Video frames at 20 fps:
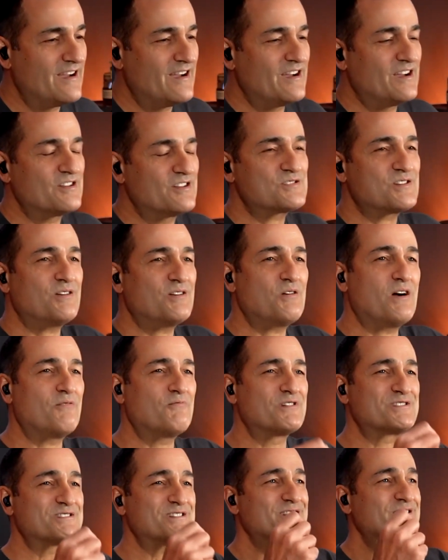So I
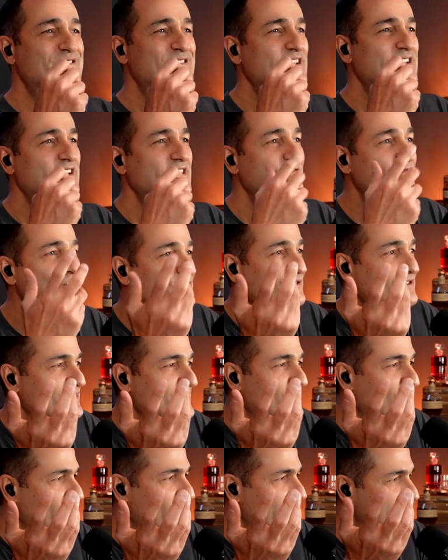want you to think, if you're in the
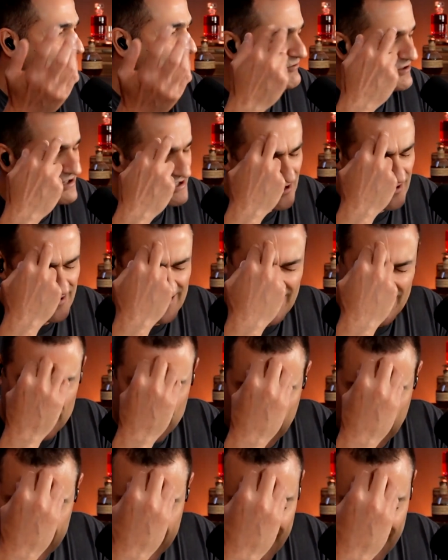audience, I want you to think about that